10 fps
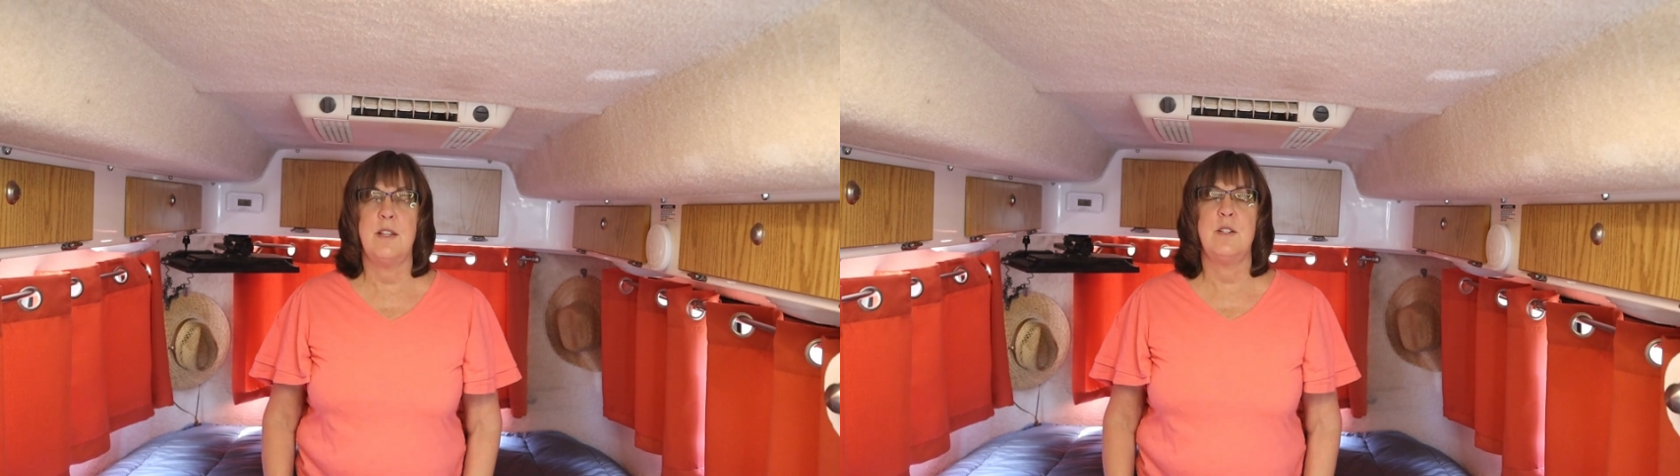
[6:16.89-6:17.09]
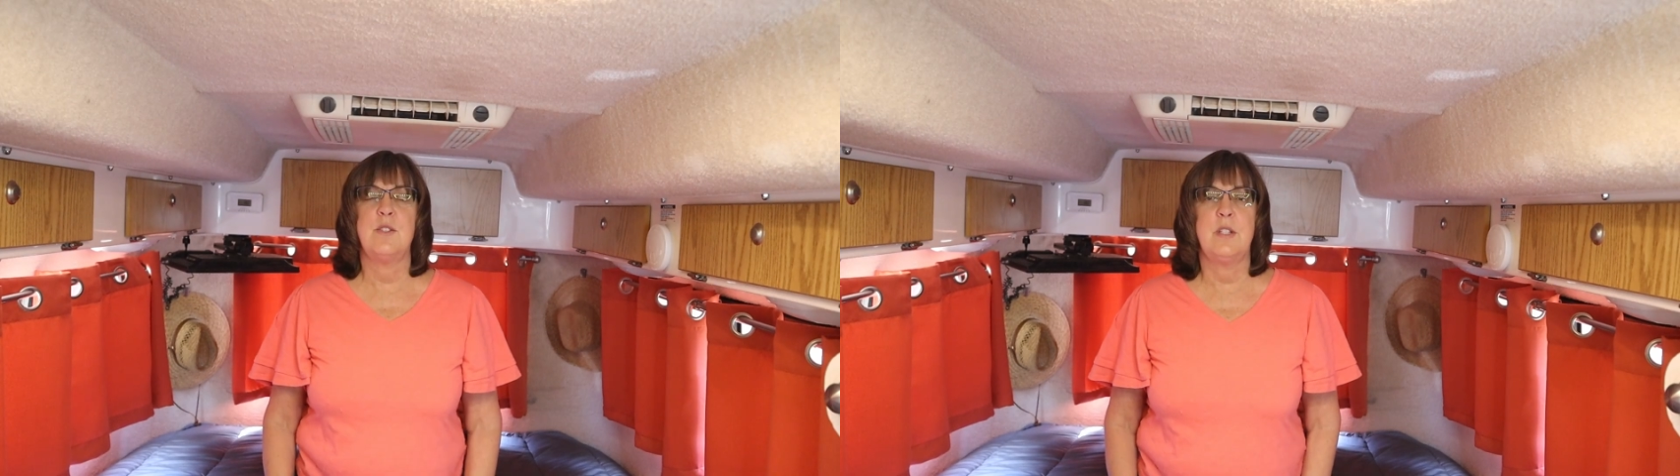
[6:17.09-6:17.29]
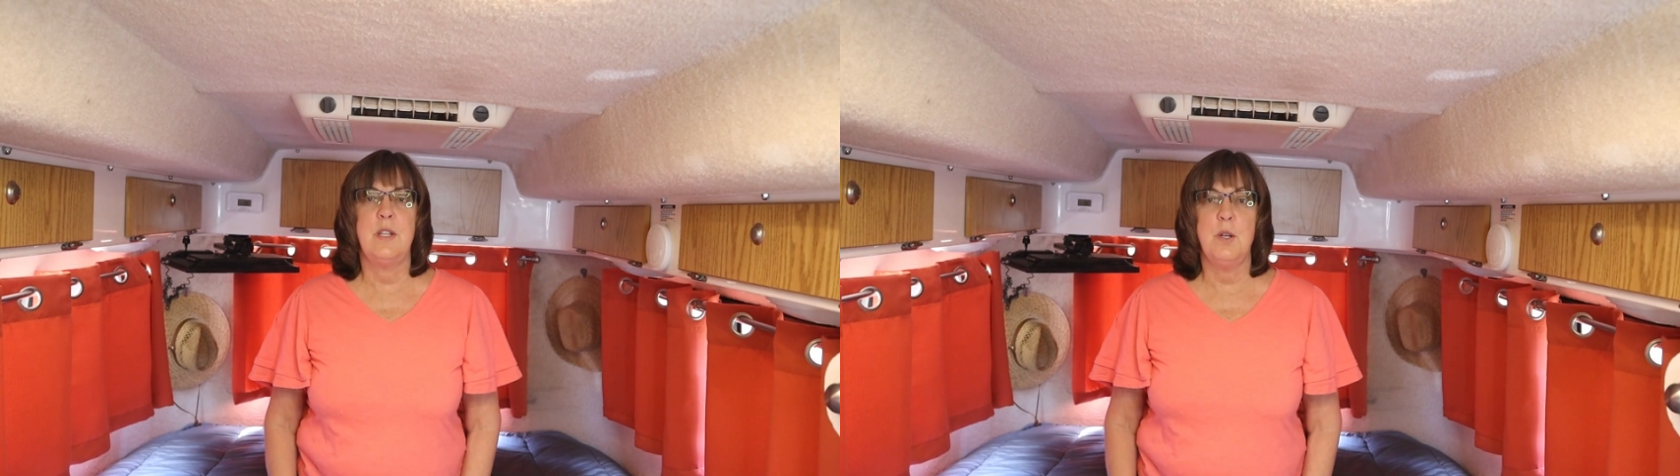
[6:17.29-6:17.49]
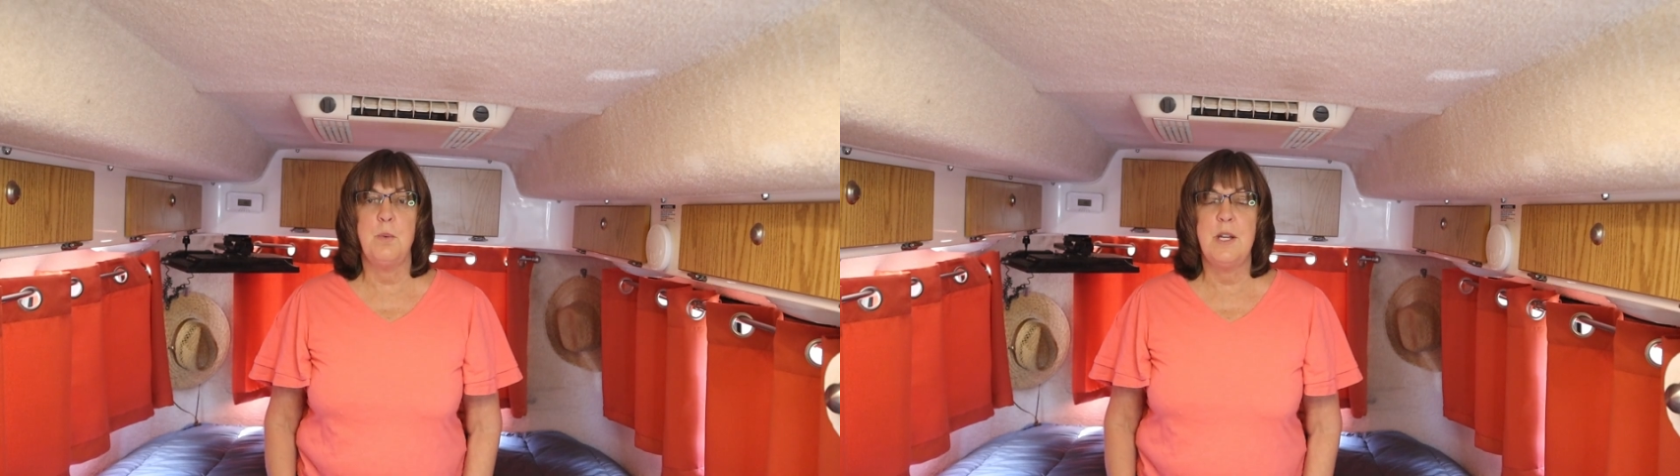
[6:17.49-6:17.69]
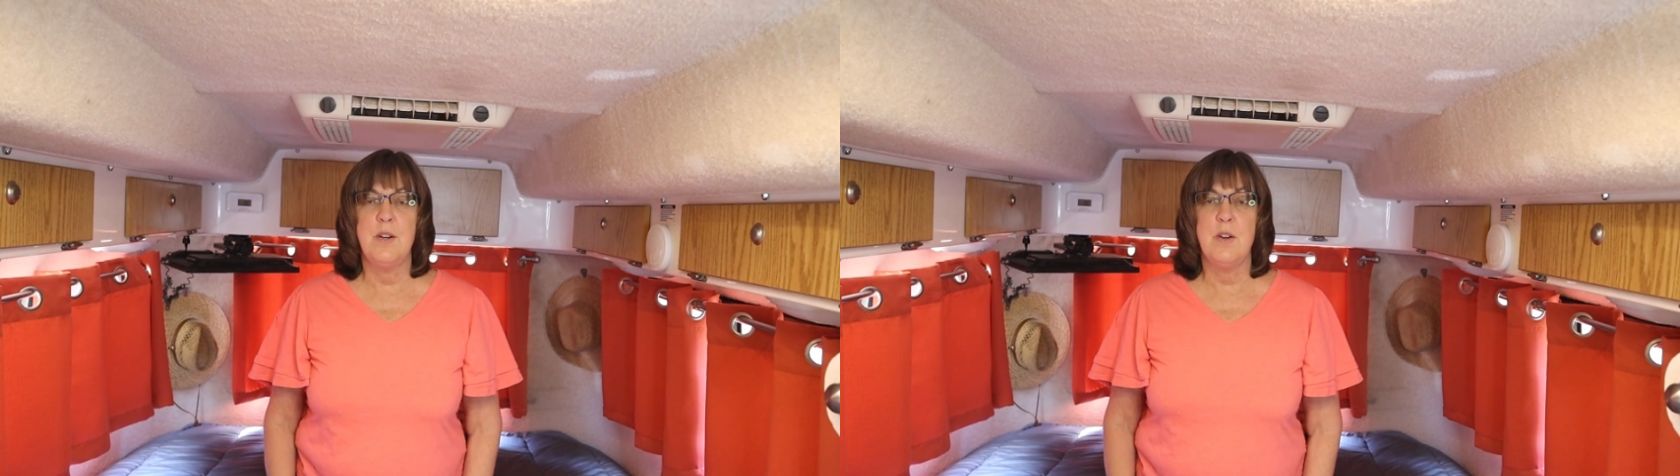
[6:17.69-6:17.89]
The clear
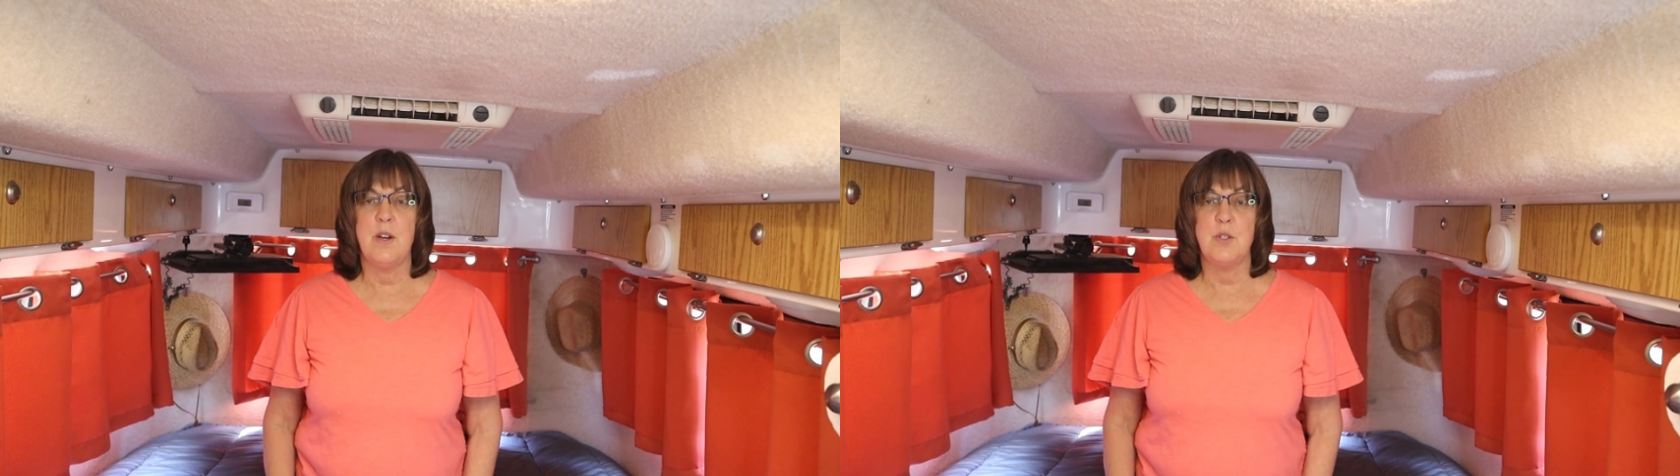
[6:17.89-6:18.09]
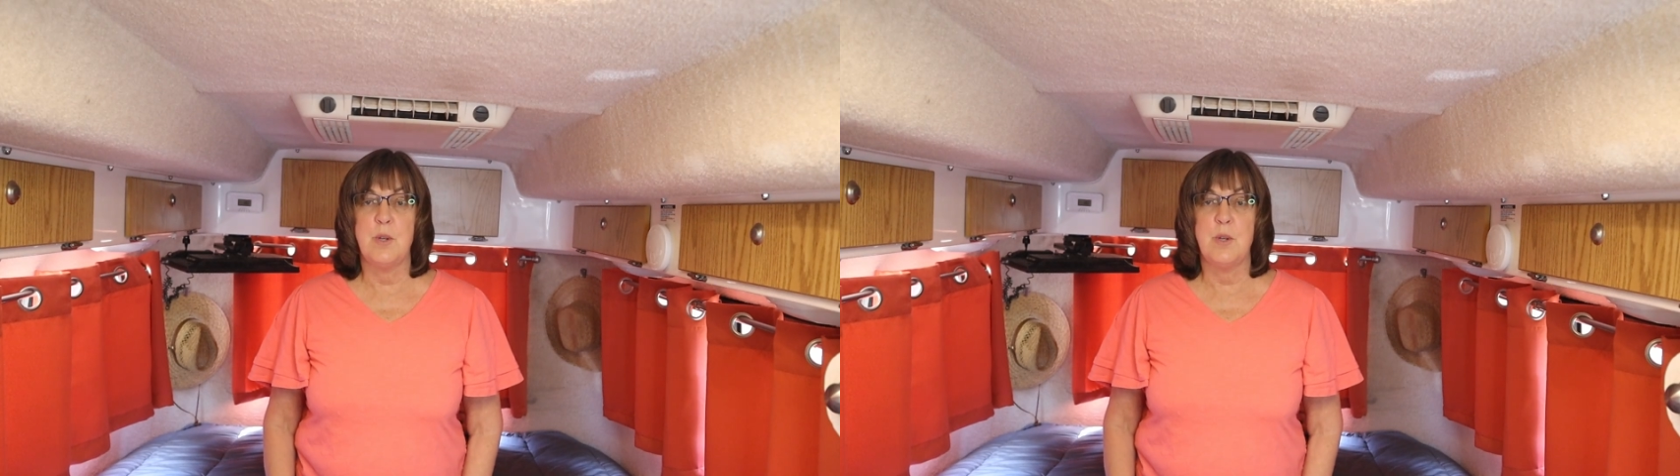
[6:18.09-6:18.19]
winner on